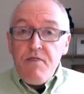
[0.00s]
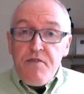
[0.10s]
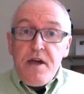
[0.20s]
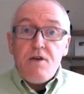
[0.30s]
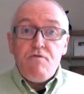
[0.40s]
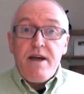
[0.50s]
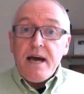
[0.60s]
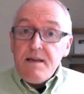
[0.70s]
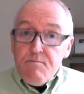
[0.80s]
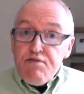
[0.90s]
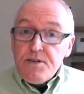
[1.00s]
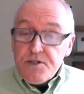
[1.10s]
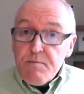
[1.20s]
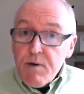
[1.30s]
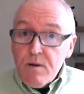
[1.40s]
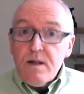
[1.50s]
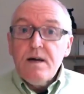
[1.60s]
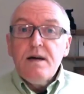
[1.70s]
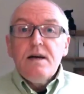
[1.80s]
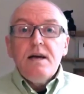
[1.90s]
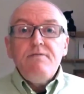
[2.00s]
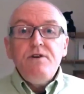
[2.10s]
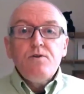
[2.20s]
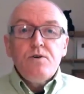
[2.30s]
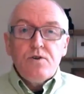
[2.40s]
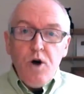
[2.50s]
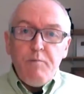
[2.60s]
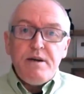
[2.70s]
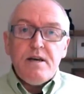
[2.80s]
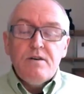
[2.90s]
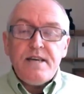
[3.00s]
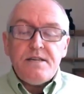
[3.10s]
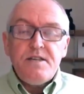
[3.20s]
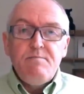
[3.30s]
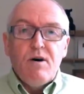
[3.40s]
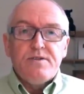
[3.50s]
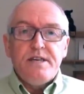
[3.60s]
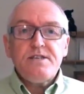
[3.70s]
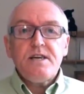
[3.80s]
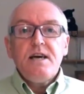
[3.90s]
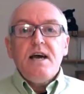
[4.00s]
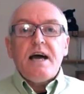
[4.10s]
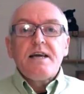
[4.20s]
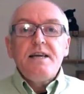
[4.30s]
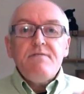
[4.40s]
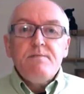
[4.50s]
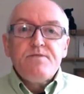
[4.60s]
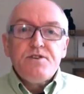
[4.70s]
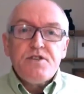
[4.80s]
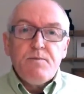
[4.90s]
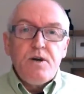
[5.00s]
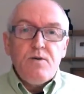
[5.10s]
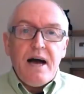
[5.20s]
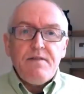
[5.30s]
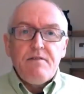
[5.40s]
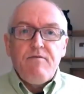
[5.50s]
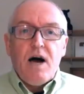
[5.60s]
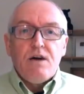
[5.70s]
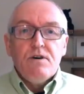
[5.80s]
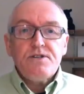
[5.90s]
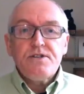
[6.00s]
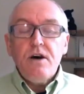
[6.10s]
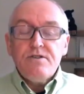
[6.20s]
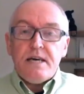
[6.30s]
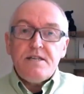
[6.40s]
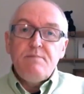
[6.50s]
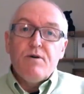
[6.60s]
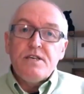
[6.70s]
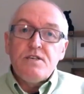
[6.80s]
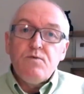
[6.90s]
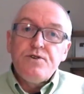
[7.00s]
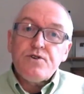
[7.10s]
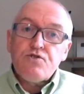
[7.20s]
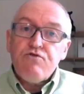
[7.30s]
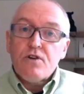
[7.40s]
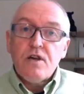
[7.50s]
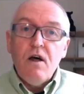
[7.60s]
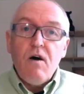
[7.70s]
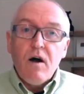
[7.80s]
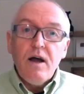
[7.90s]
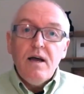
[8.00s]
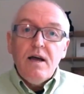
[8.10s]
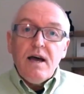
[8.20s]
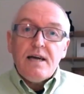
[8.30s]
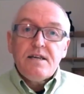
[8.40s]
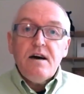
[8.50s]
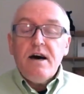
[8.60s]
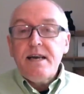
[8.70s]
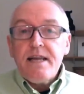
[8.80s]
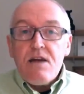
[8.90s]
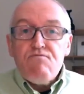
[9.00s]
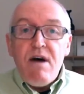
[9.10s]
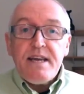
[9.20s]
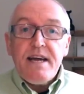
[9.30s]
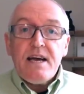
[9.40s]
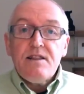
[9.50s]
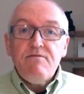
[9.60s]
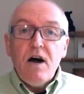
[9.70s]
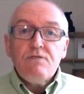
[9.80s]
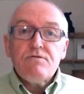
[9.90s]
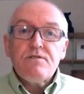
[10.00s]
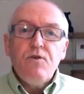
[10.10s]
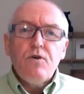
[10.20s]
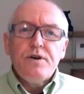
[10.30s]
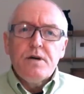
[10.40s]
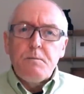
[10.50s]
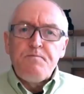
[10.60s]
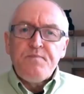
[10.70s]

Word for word: in theory and in principle, if you could copy those antibodies and give them to someone who had the virus, those antibodies would just trot along and kindly eradicate the virus for you.